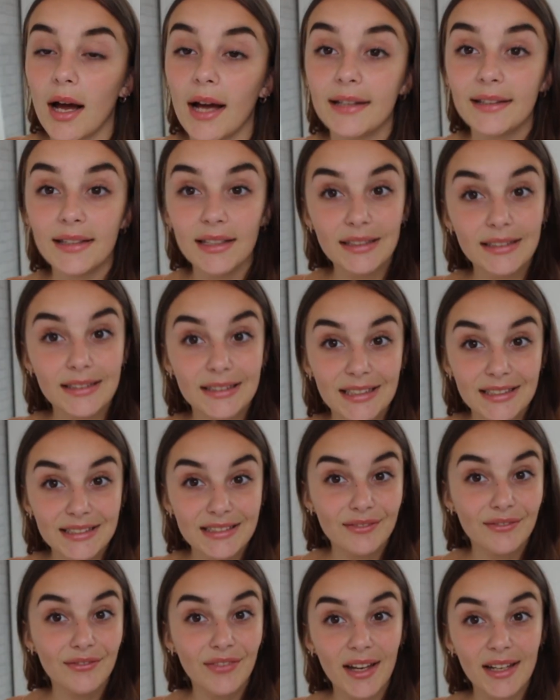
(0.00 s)
I did
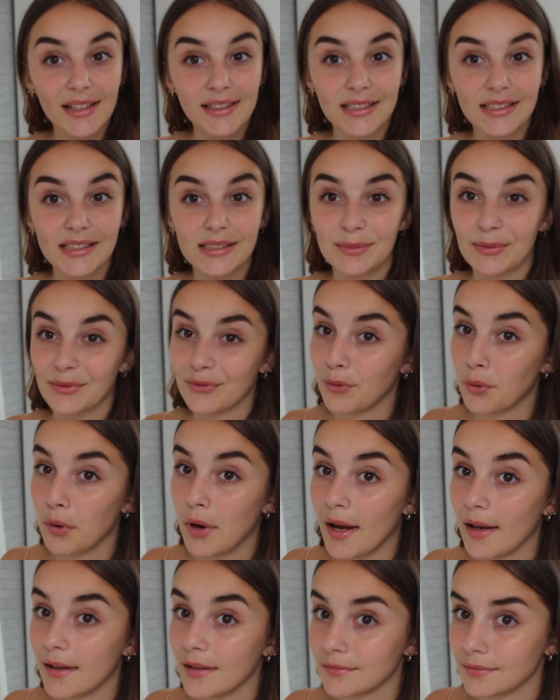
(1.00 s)
disinfect these before
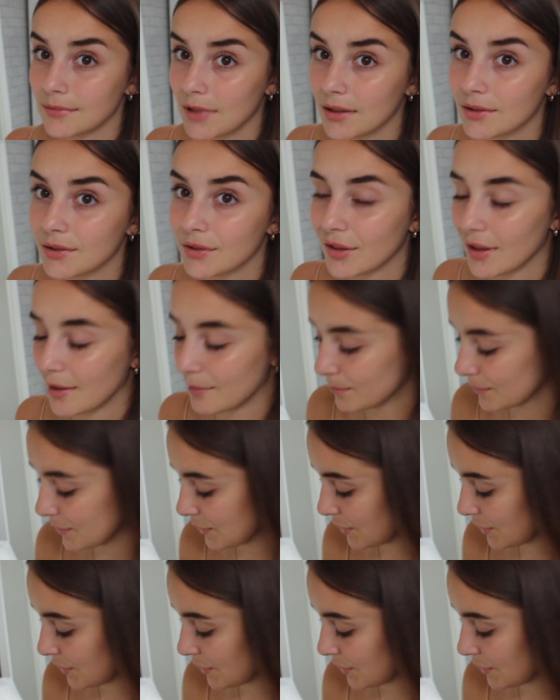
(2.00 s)
I touched them,